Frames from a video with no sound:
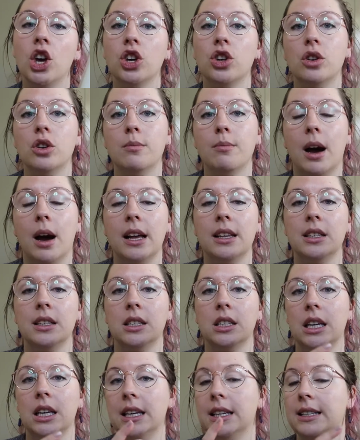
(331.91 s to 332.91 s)
You might
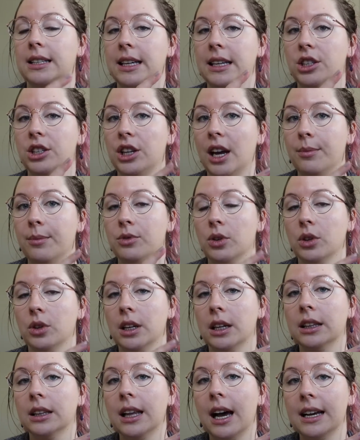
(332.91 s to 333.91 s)
sh see shapes on
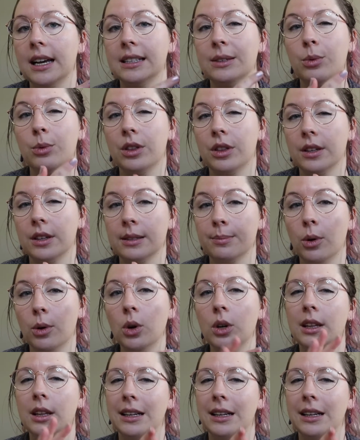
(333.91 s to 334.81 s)
the glass with the smoke.